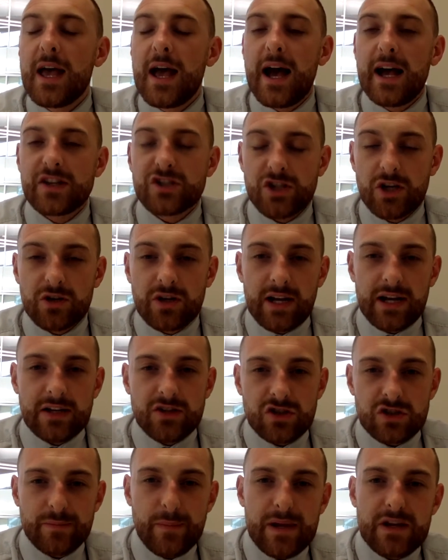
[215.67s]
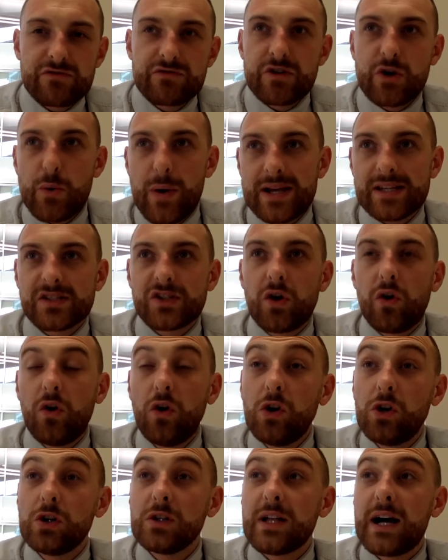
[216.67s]
And so can I just make a request that
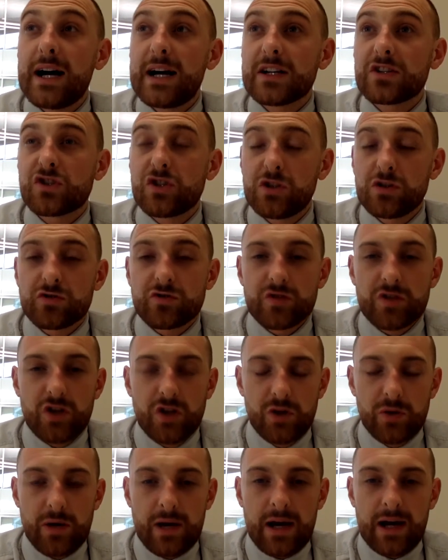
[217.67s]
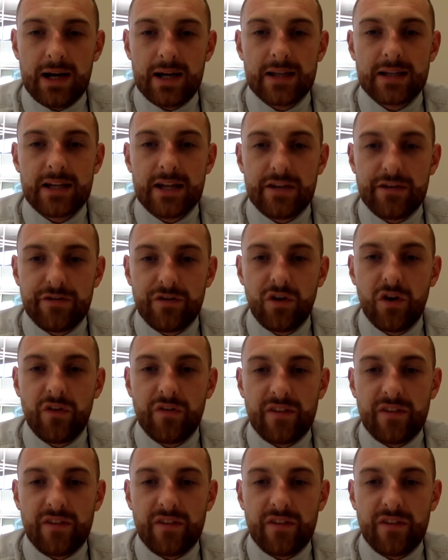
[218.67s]
all our children who are in Year 4,